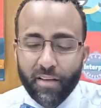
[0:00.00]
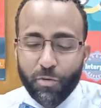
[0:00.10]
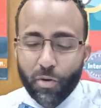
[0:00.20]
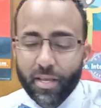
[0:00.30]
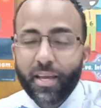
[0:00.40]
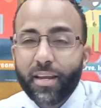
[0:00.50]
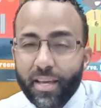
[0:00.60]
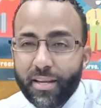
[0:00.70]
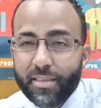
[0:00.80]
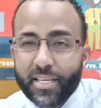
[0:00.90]
If you can get
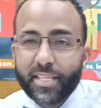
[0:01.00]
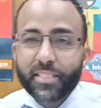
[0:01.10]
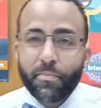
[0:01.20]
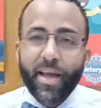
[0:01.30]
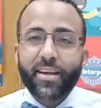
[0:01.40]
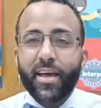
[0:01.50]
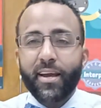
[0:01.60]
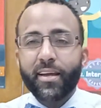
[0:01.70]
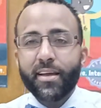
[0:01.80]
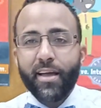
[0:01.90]
anything that's
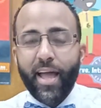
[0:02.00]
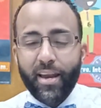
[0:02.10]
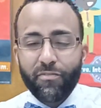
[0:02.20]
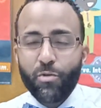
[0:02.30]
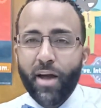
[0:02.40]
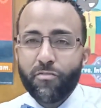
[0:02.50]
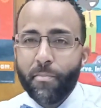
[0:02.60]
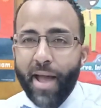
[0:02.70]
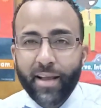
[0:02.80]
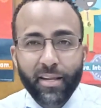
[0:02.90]
magnetic, and if you have a
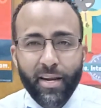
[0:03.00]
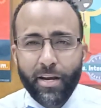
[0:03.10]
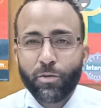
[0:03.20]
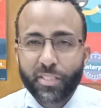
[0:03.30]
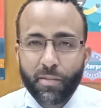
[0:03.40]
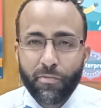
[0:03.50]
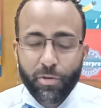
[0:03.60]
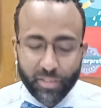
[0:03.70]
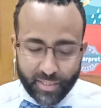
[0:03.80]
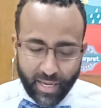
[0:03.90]
magnet, I know some of
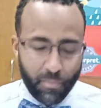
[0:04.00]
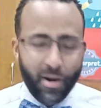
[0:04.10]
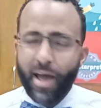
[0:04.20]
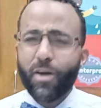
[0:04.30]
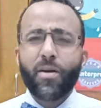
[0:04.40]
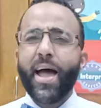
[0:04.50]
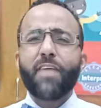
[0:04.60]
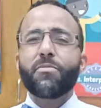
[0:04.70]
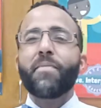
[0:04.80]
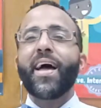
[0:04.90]
you are saying, but I don't
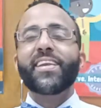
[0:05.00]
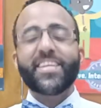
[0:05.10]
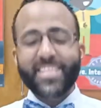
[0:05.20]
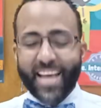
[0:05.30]
have a magnet.